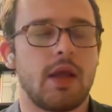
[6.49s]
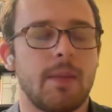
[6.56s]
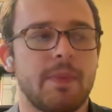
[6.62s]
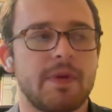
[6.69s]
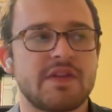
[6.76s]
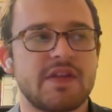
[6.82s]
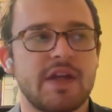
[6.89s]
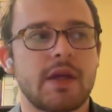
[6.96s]
In
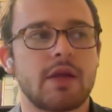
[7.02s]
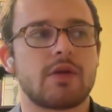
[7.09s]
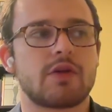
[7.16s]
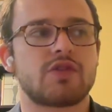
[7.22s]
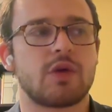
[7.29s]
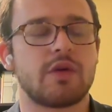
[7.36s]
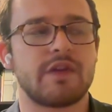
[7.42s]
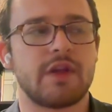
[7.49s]
particular,
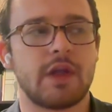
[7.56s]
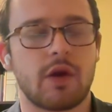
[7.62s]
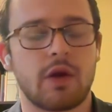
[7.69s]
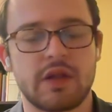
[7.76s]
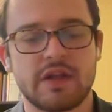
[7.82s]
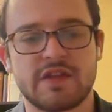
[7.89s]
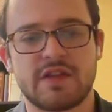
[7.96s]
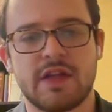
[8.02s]
sort of in the
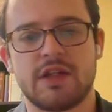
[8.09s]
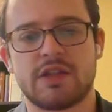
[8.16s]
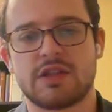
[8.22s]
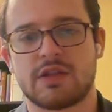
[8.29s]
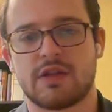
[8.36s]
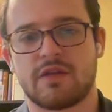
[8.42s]
early stages